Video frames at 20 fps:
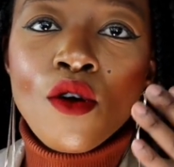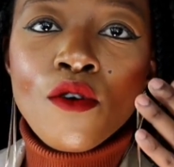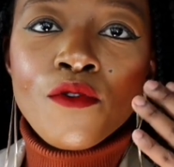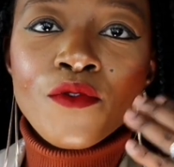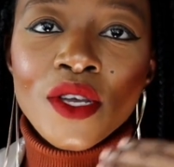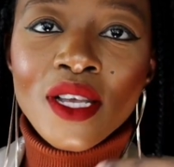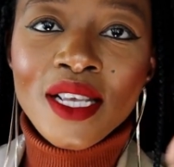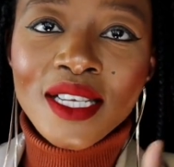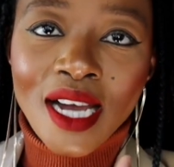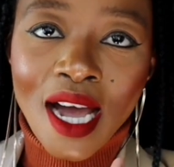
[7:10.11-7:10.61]

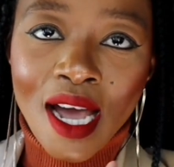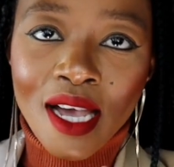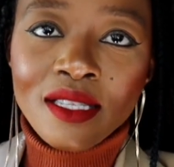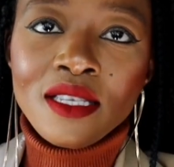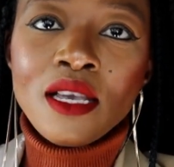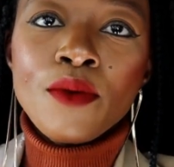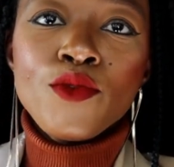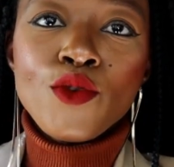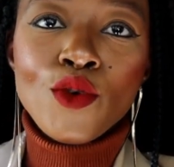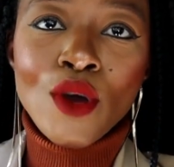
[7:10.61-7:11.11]
of each
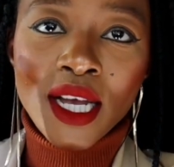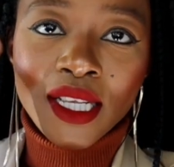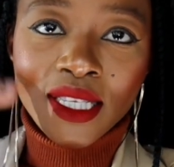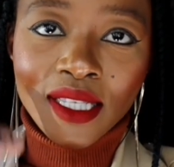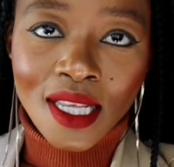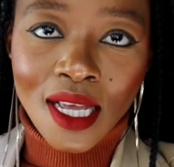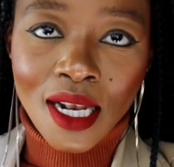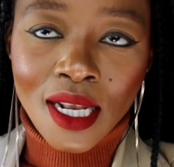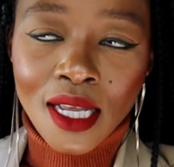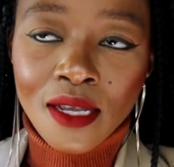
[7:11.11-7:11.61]
item you are
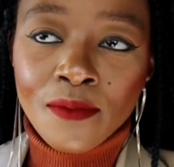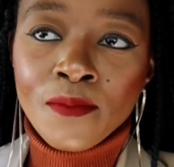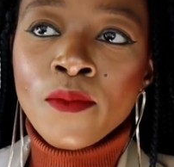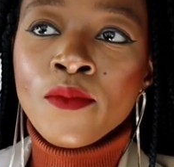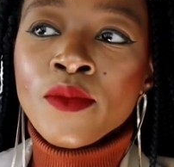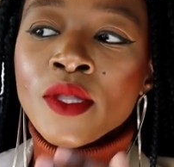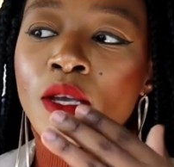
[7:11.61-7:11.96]
selling